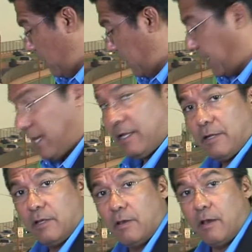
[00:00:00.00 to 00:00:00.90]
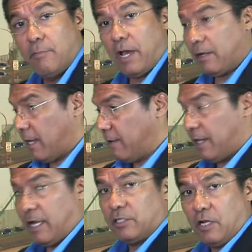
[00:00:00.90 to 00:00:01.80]
Again, and
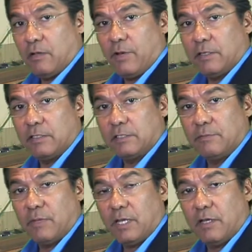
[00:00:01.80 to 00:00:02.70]
I talked about this in my